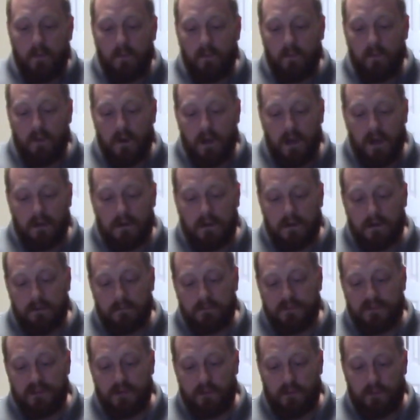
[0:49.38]

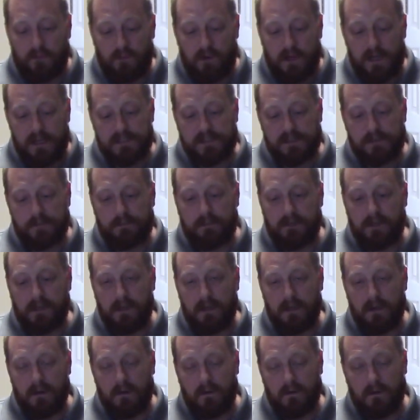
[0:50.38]
Welcome to
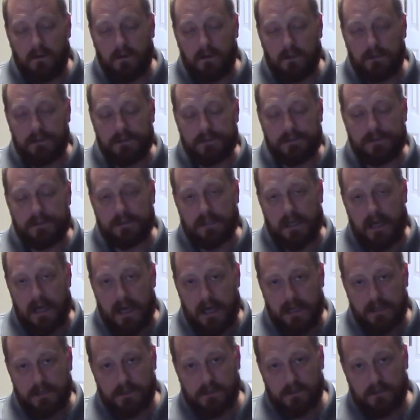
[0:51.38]
Recipe or
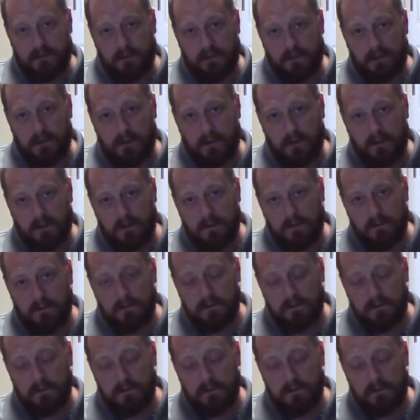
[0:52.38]
Disaster.